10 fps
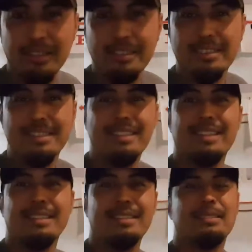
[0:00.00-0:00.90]
All right.
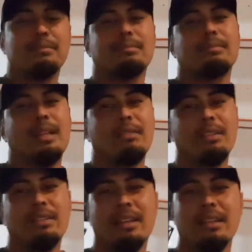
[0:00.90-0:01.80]
Have
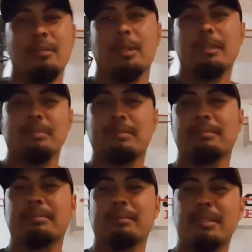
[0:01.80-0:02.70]
a good night, everybody.
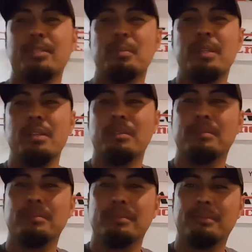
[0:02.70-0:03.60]
This is Miko,
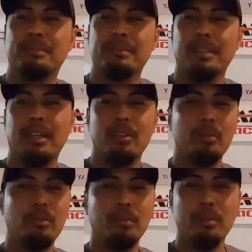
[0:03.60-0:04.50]

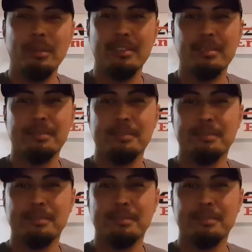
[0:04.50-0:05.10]
Yariko Performance.